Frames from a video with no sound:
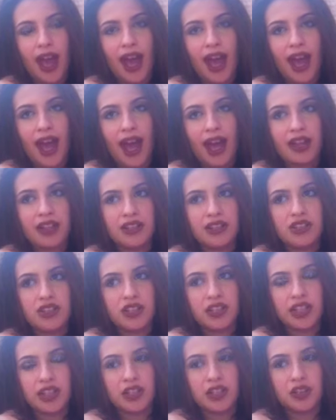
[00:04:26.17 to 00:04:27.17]
and
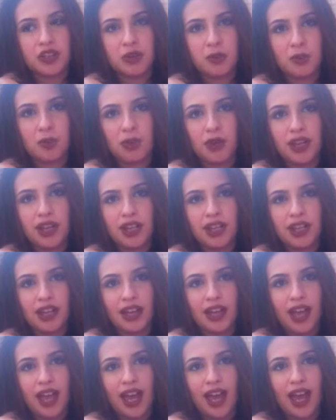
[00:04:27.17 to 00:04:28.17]
she's like, you're putting
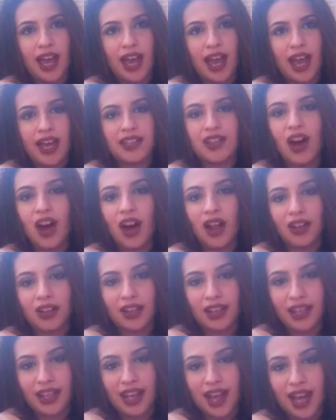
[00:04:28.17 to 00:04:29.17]
a
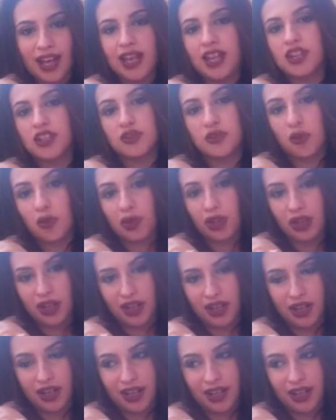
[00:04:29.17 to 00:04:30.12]
doll in a stroller.